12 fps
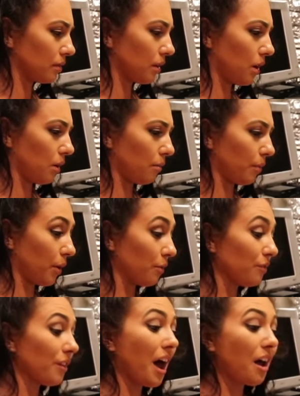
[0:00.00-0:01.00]

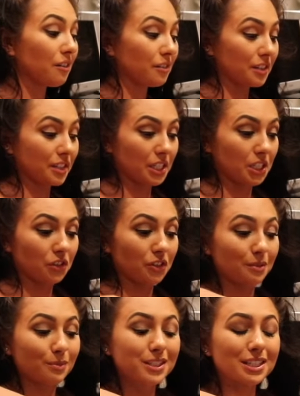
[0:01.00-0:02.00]
Bavarian
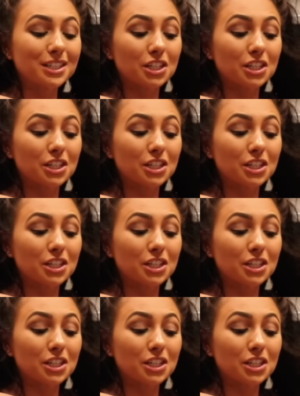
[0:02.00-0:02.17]
cream. This is